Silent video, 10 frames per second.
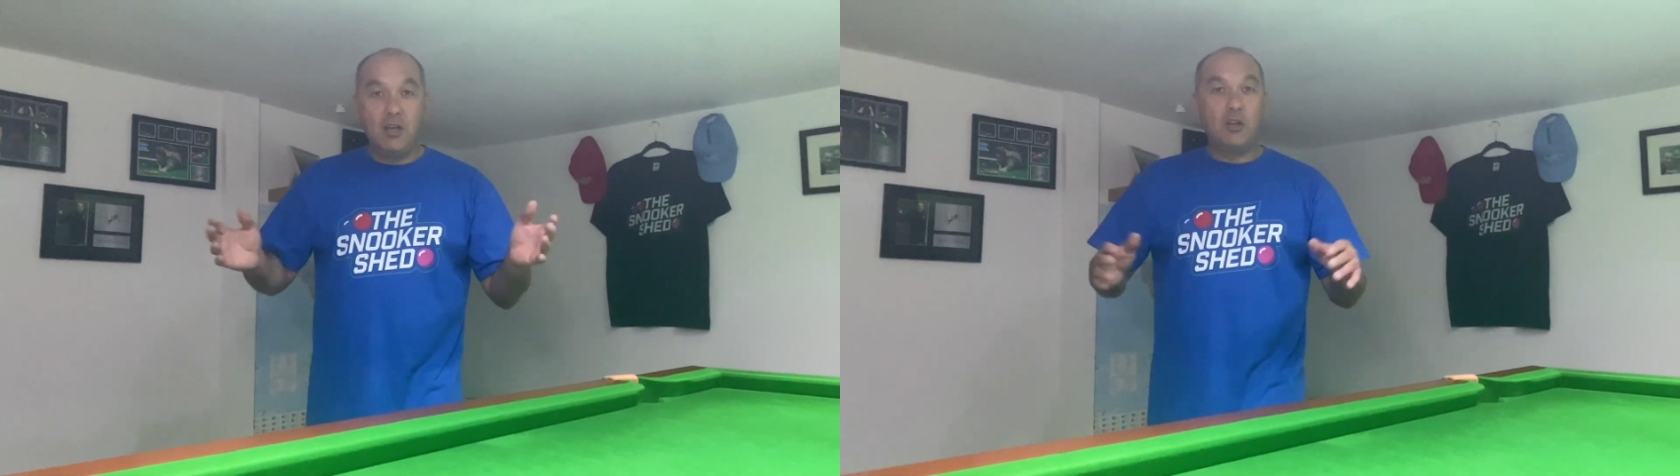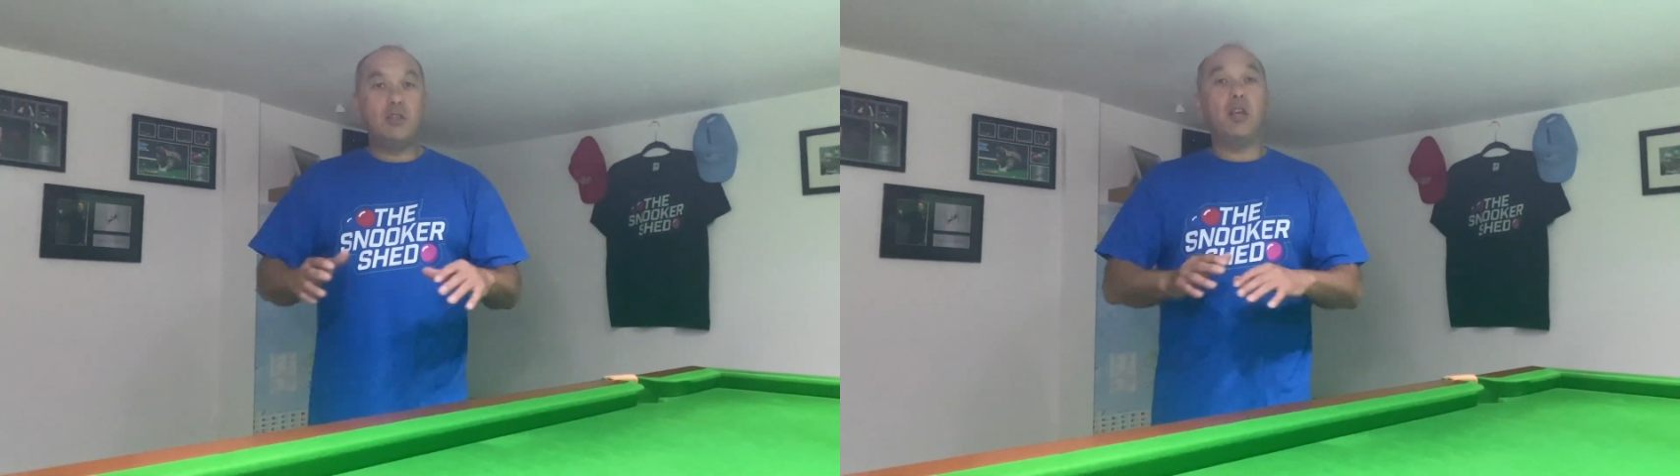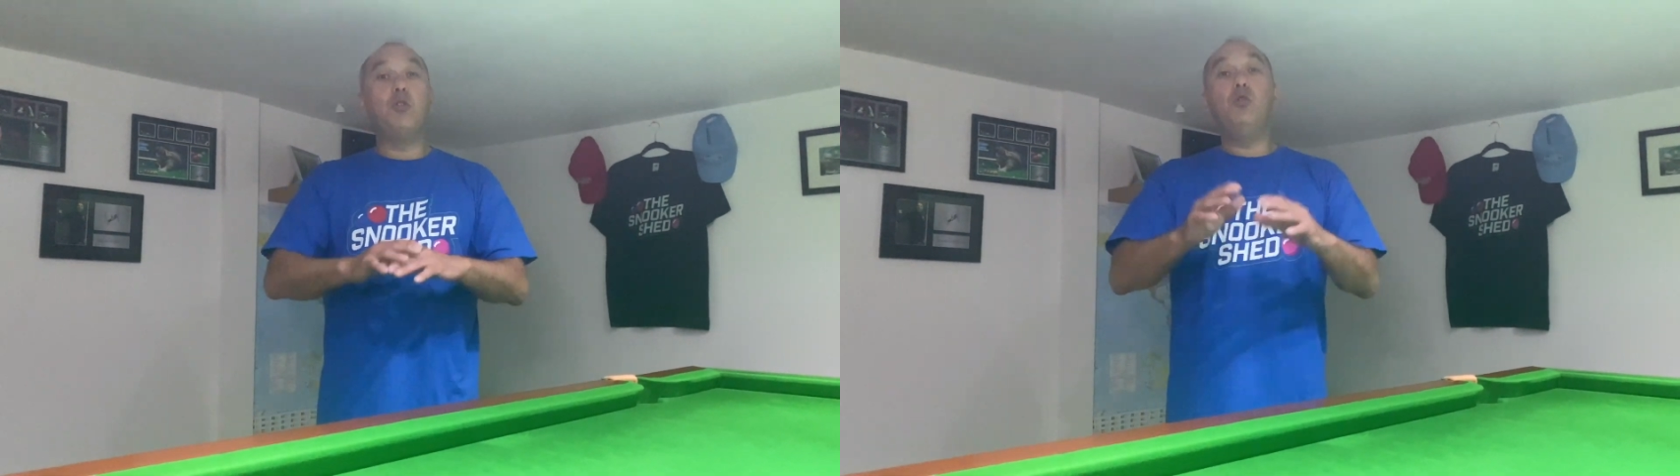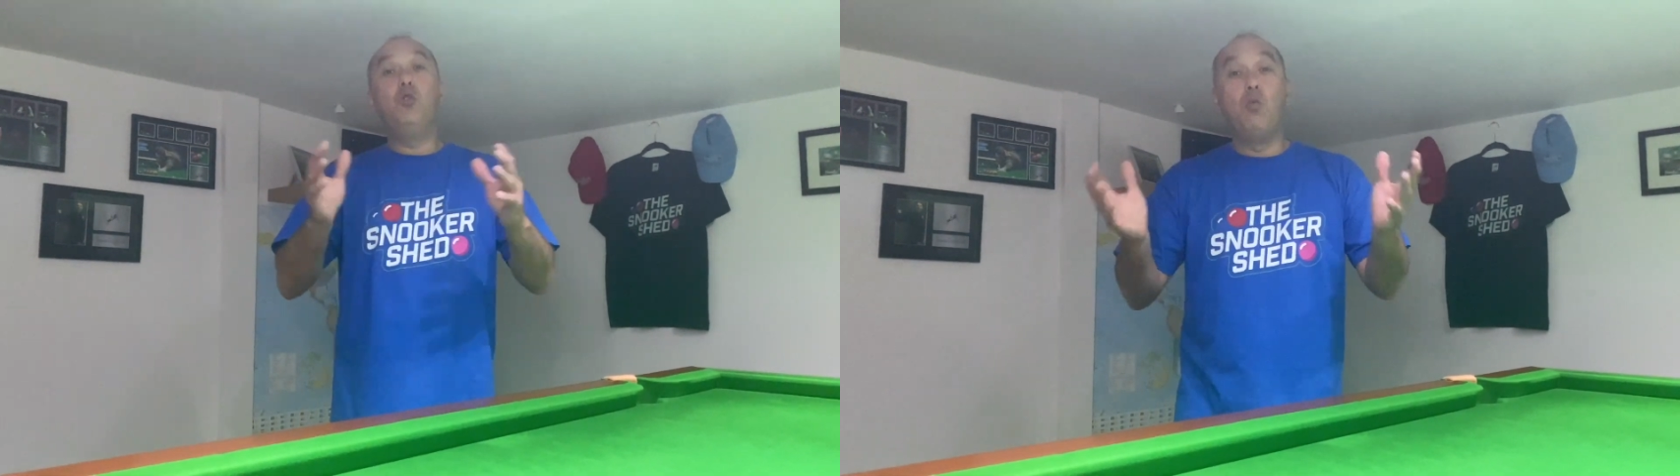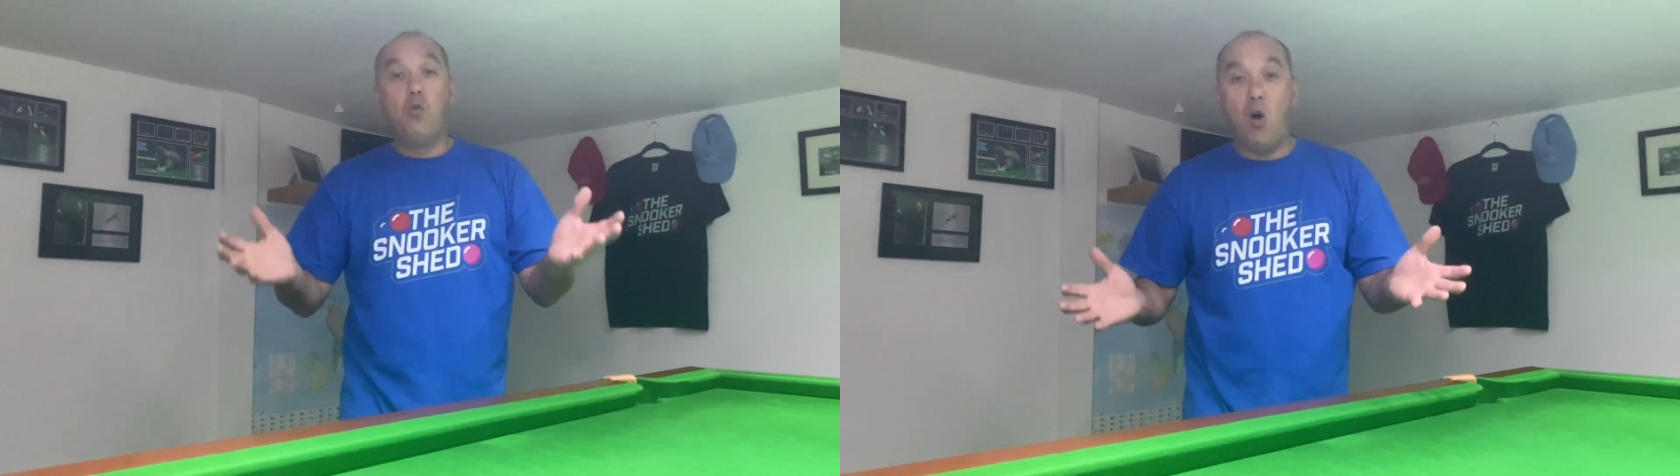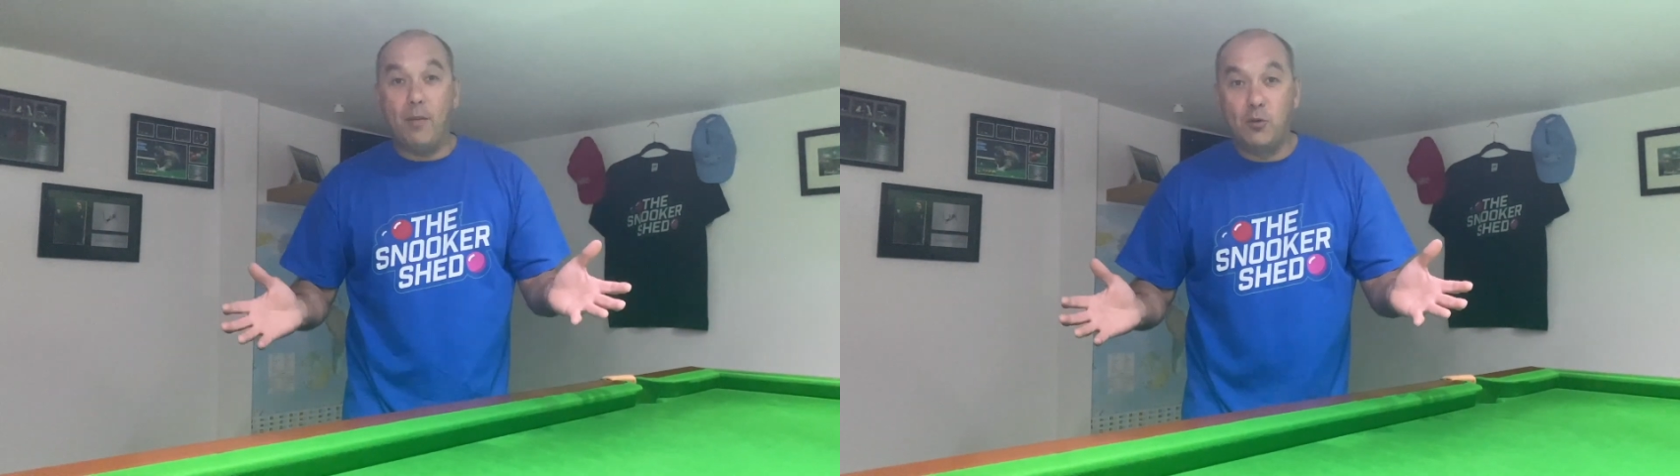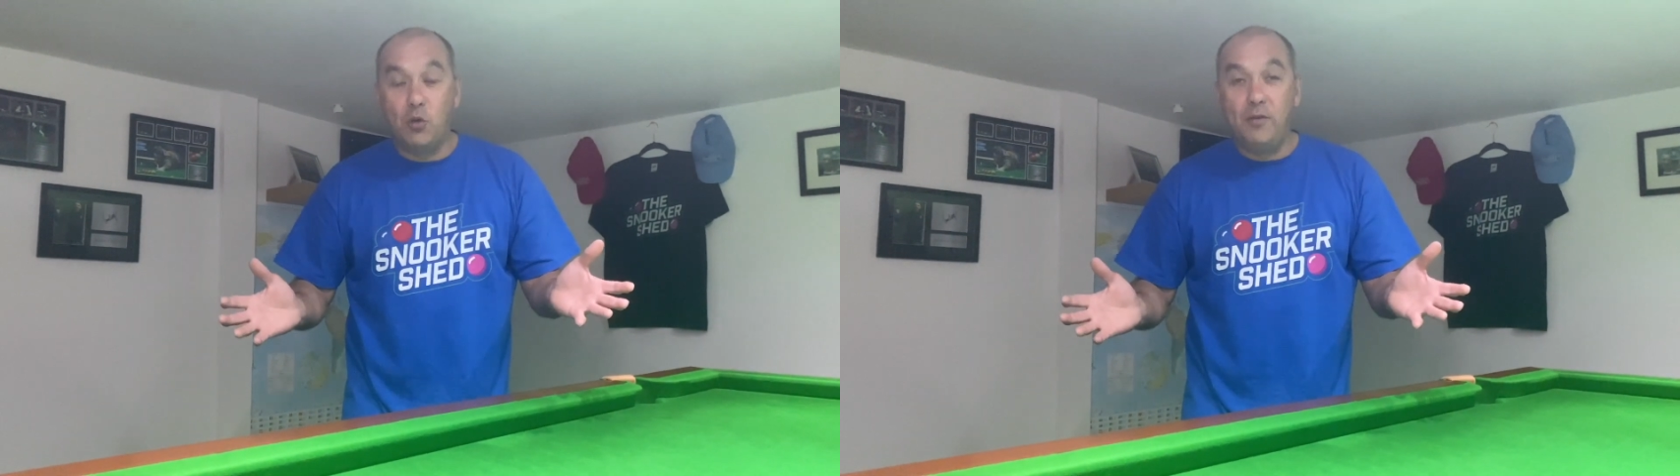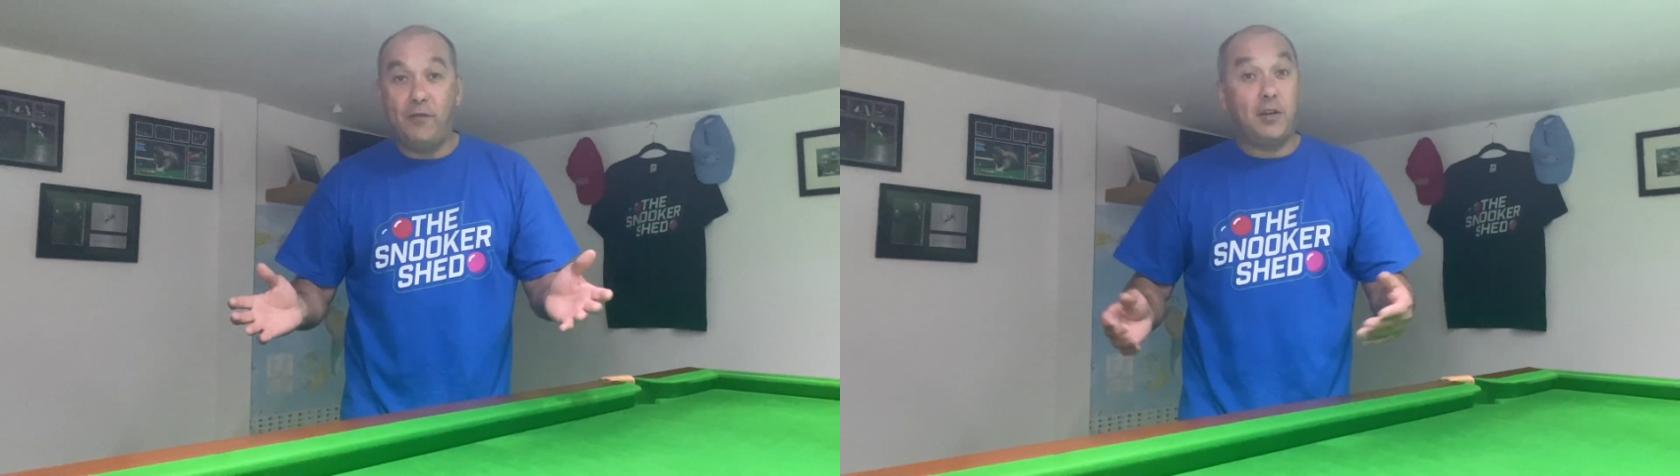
because I don't know what I'm going for.